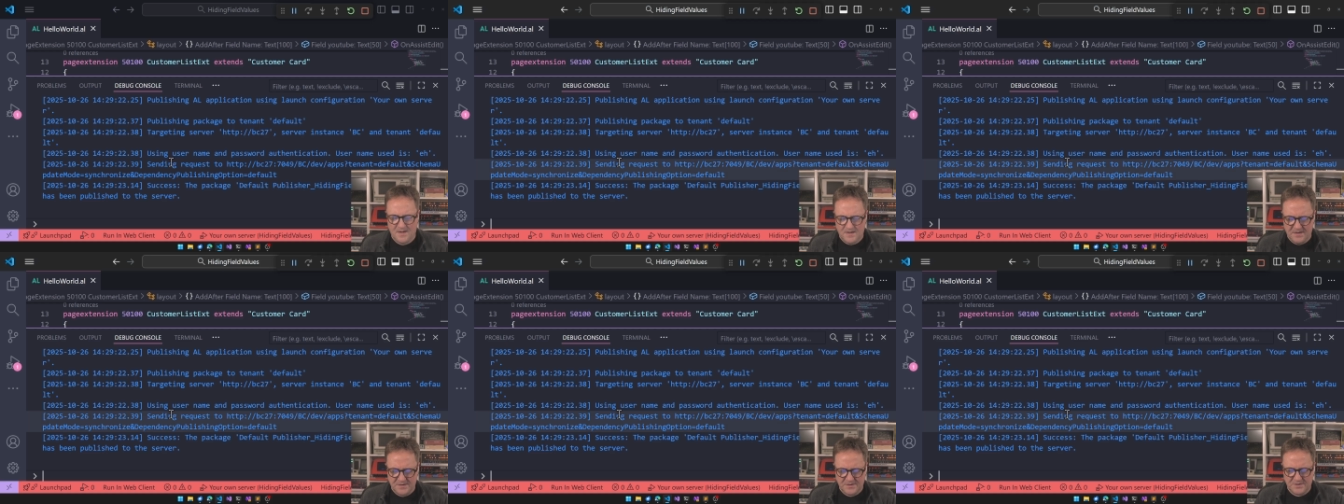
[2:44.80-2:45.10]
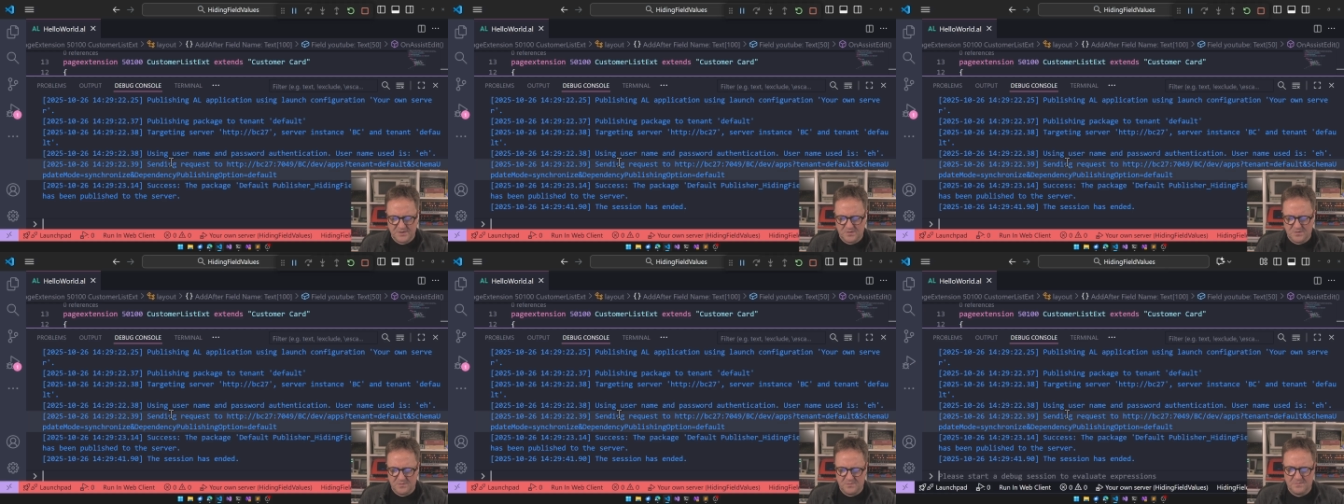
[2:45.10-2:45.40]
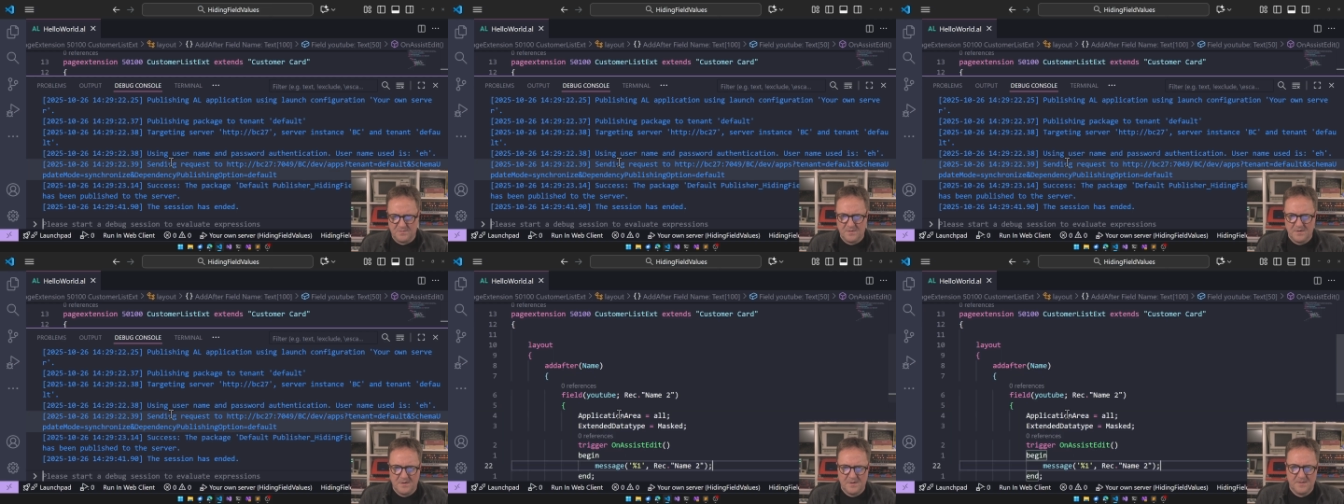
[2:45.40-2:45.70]

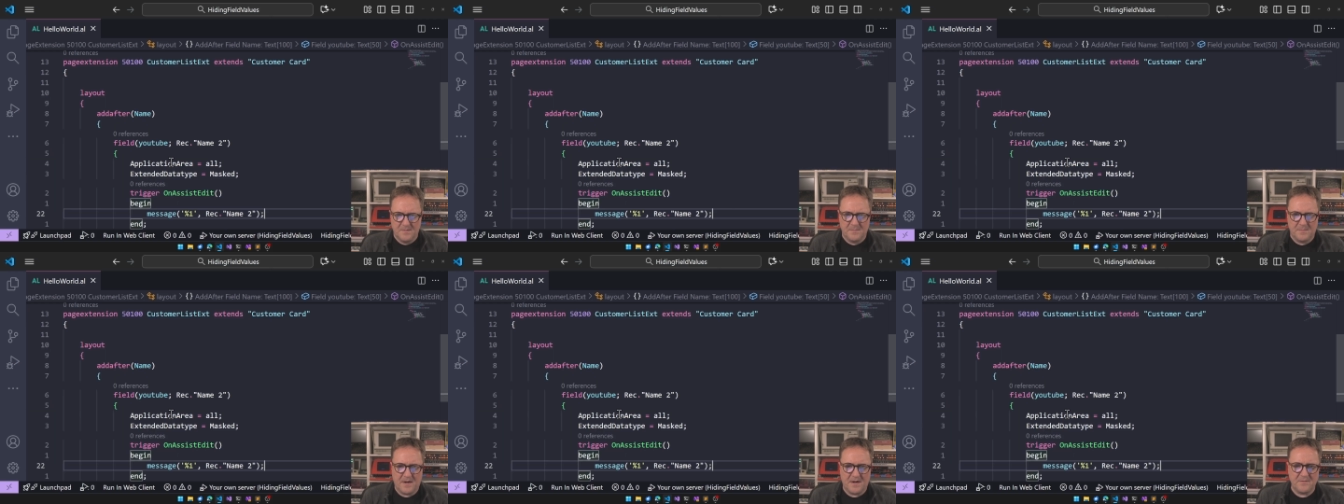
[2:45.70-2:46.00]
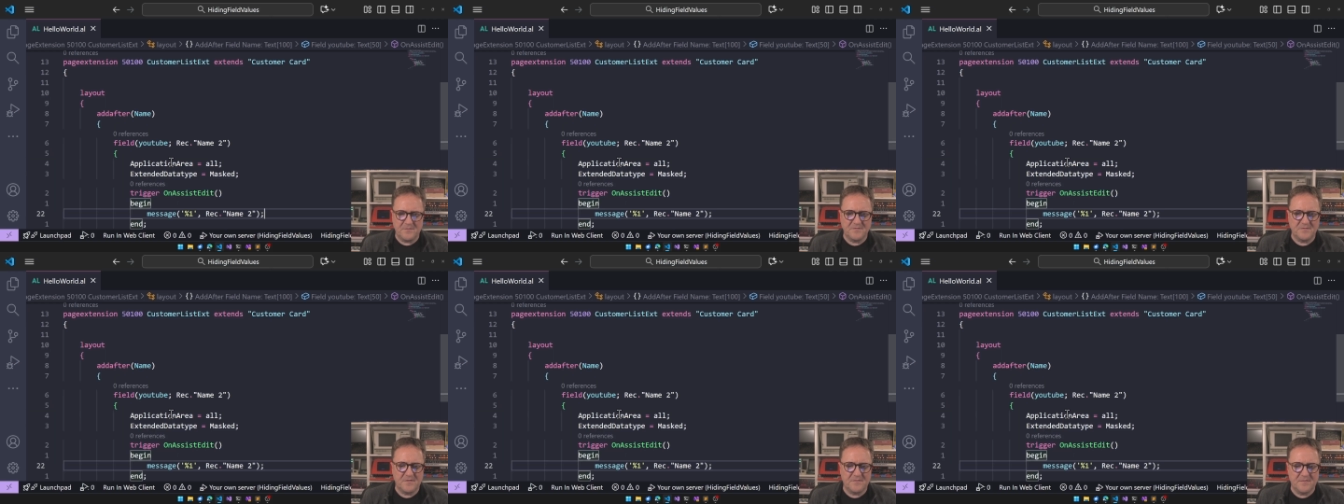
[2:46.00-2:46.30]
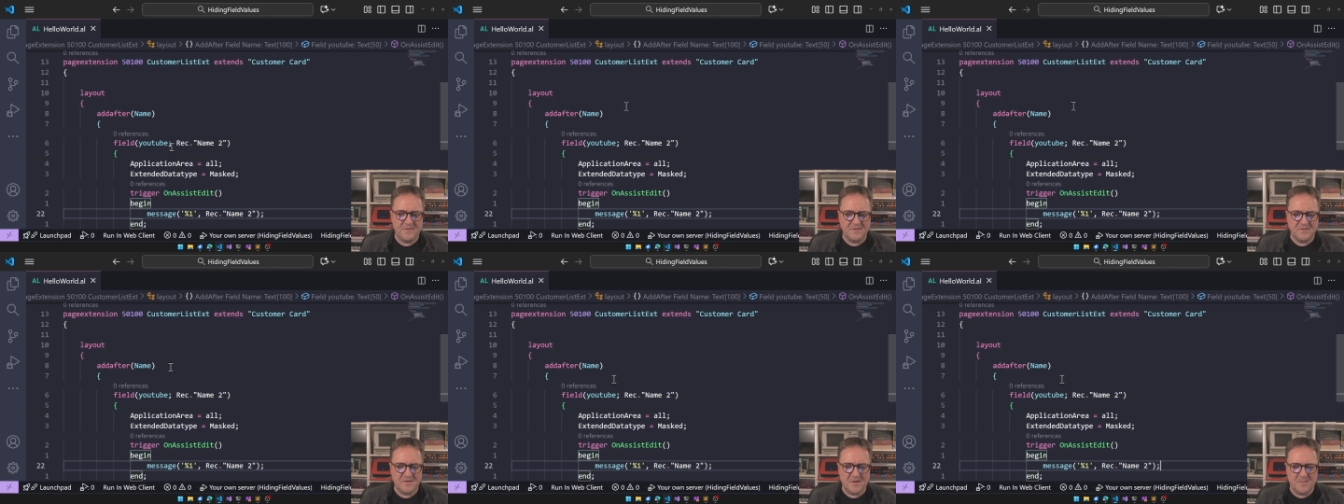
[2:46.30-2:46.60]
so Microsoft
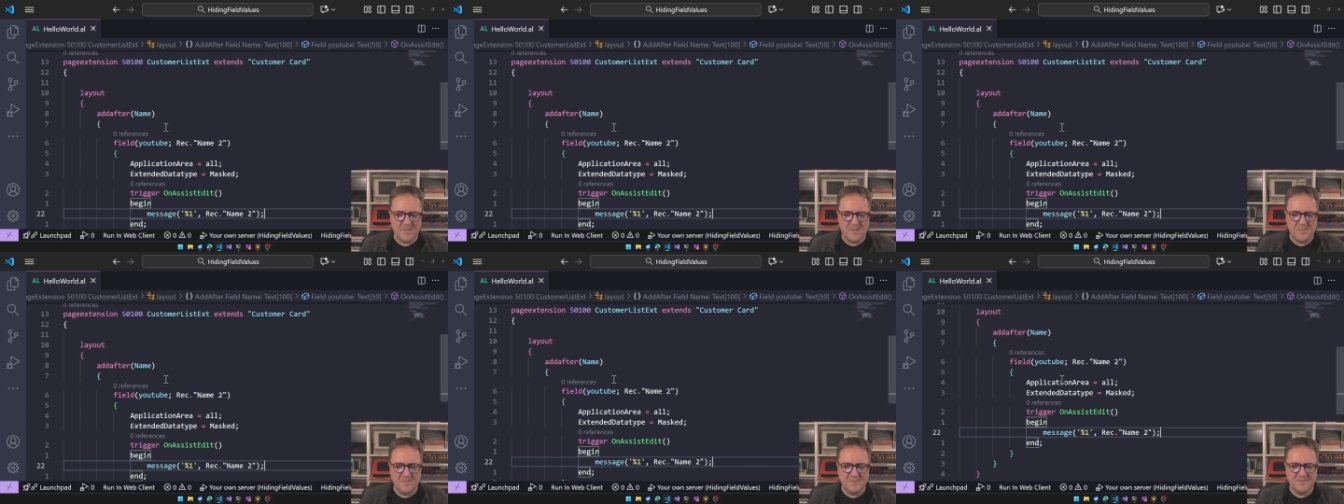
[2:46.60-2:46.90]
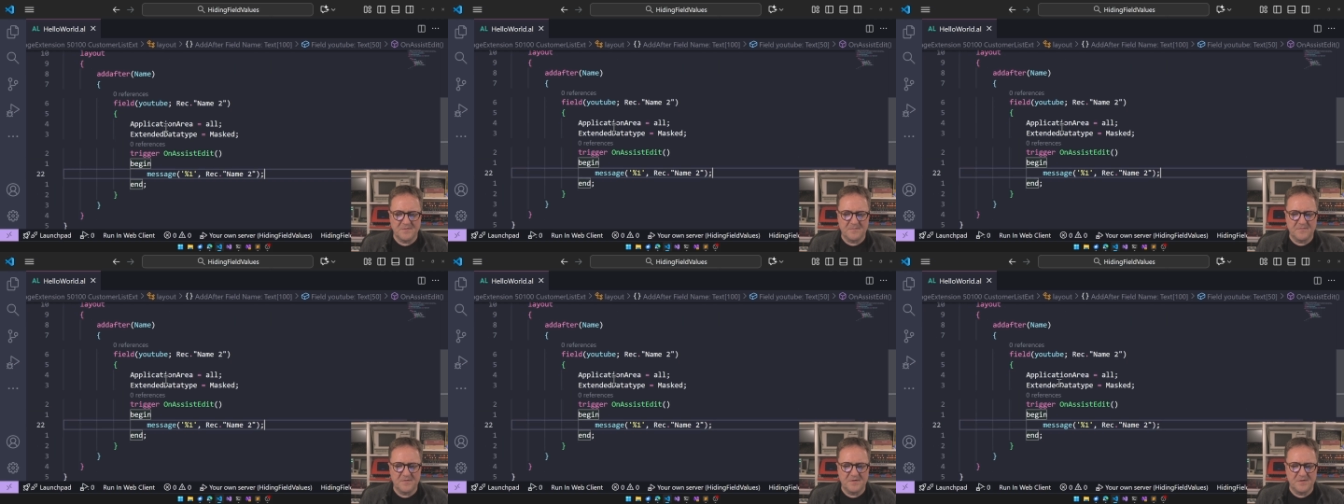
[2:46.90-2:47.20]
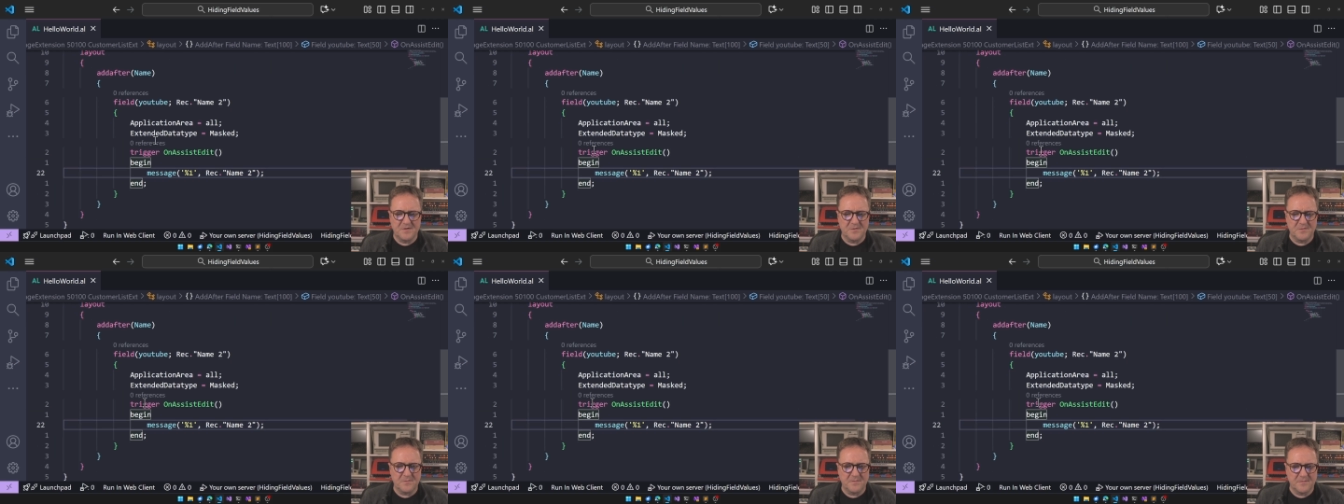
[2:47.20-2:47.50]
has come up with something
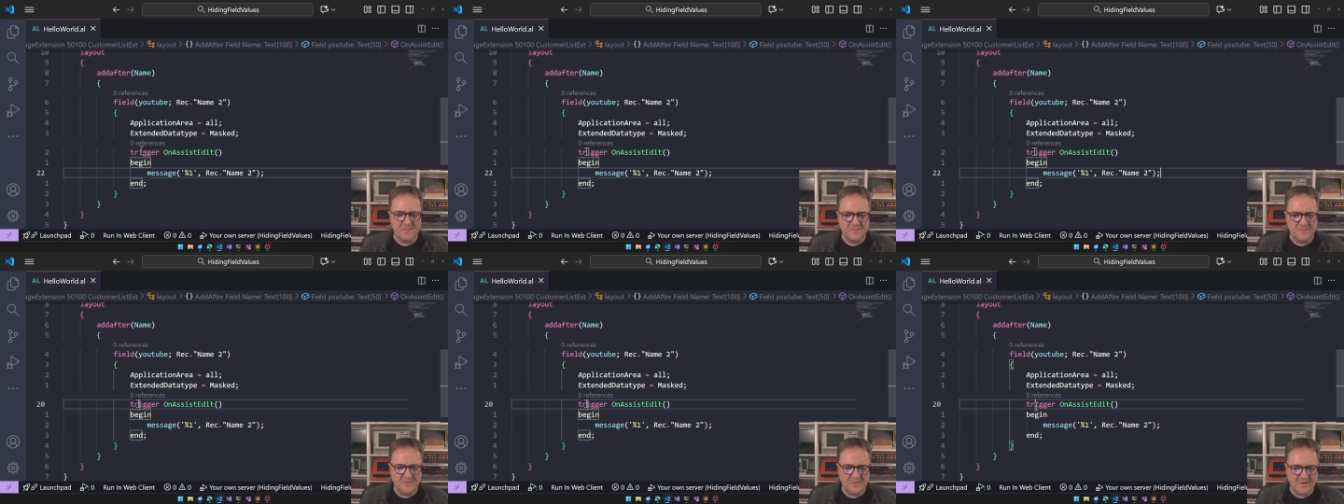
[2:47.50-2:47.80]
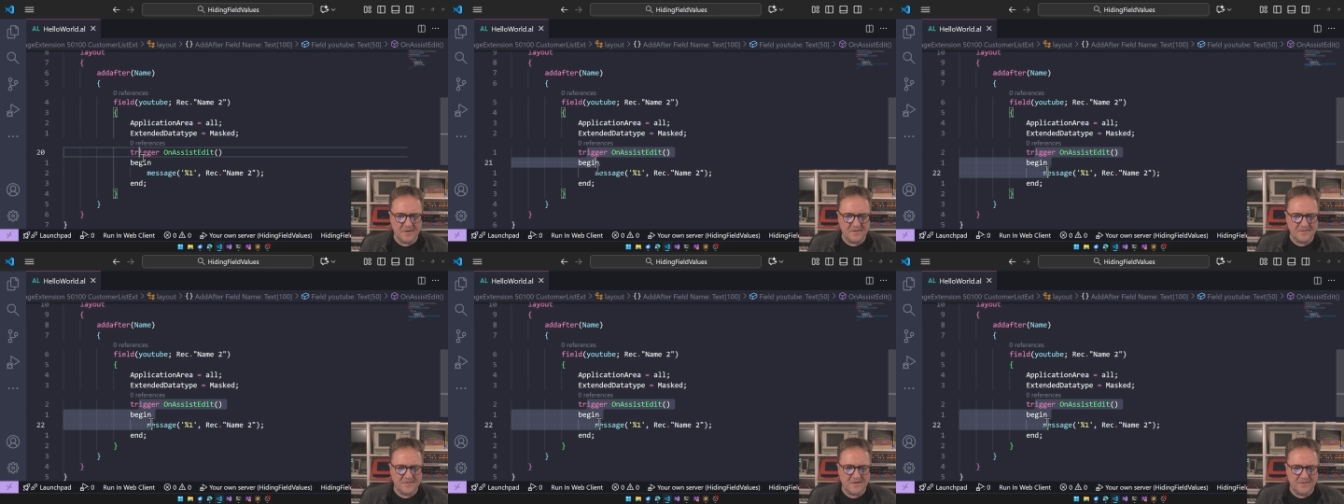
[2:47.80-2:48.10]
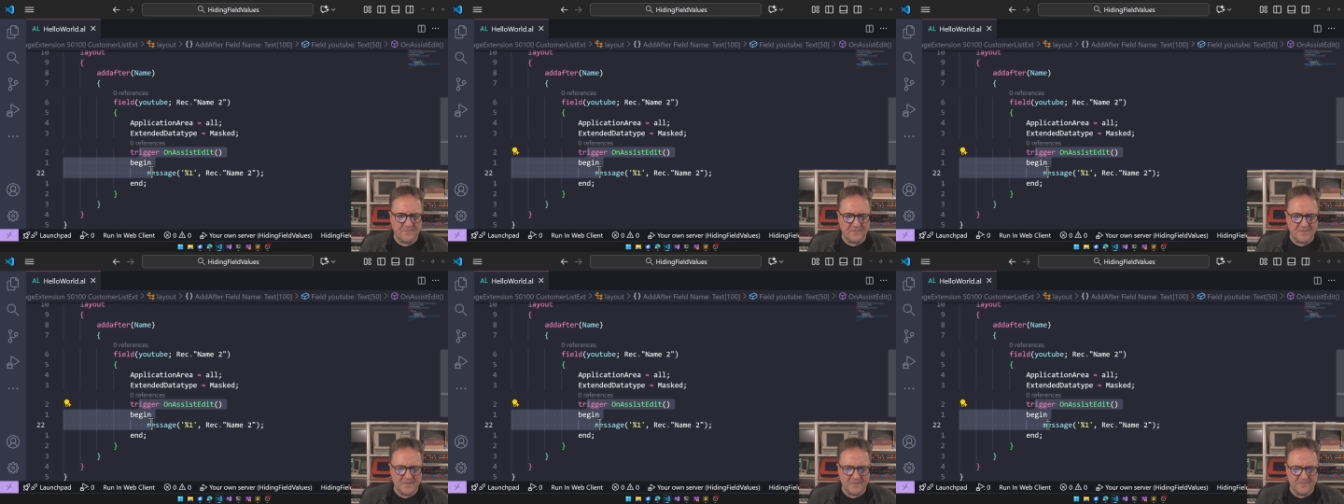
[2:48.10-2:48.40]
new. So let's
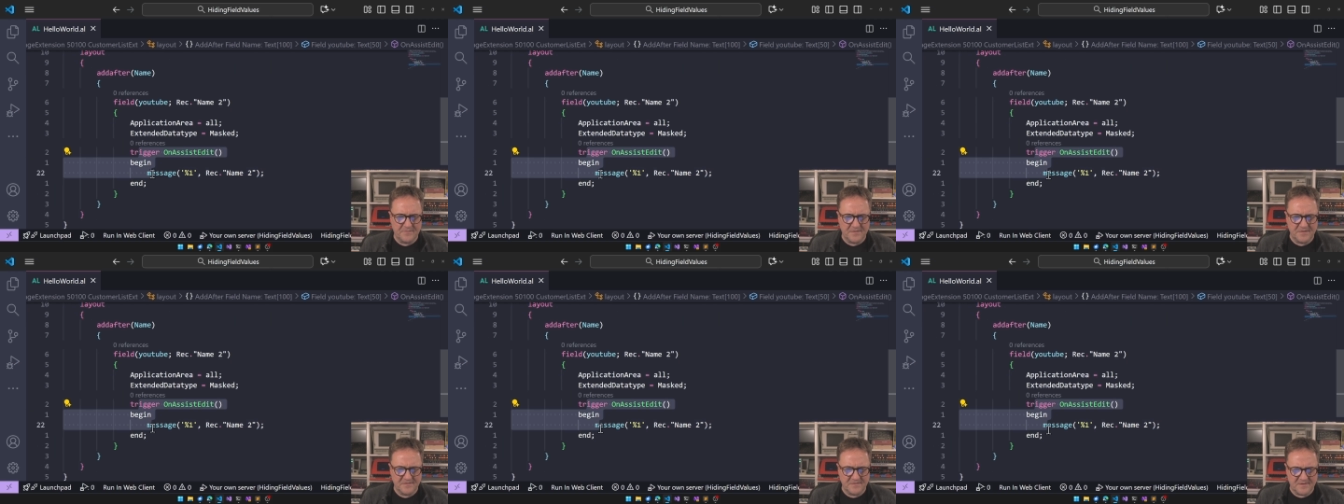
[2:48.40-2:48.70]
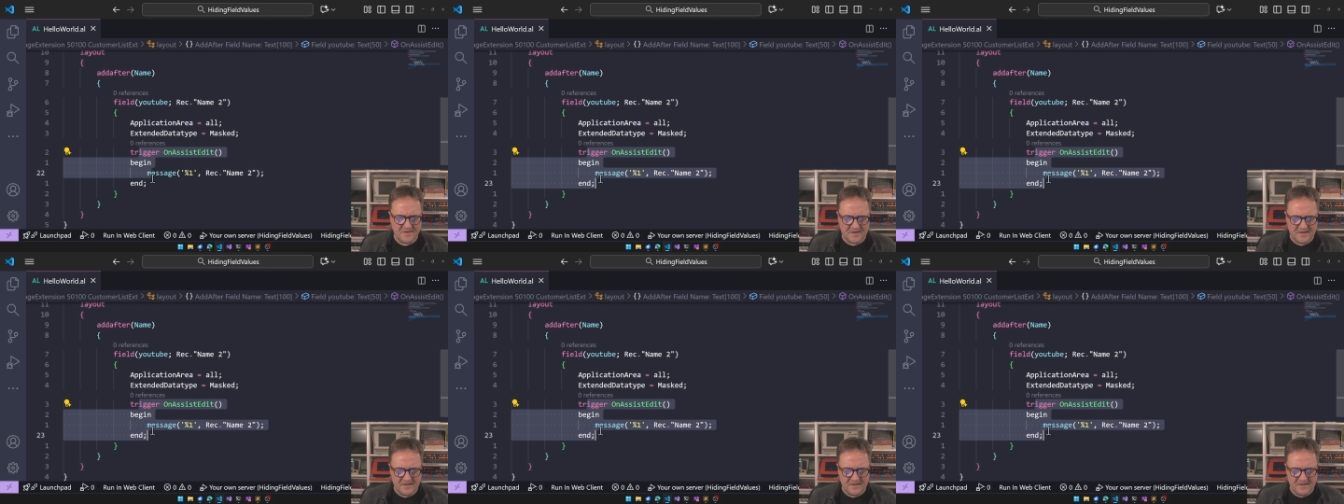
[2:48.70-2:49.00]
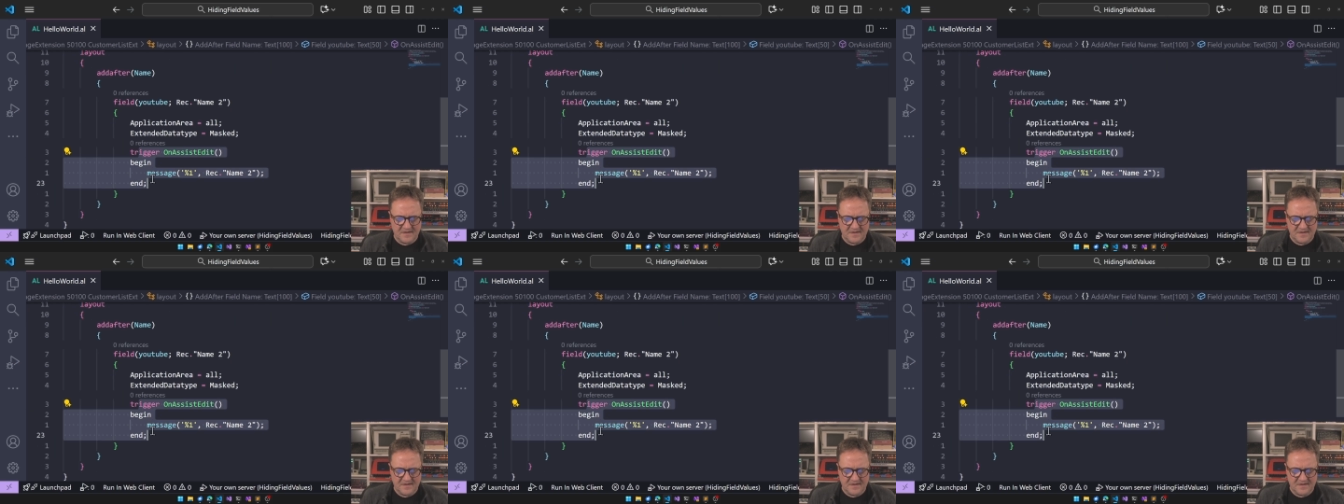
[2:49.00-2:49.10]
get rid of this guy.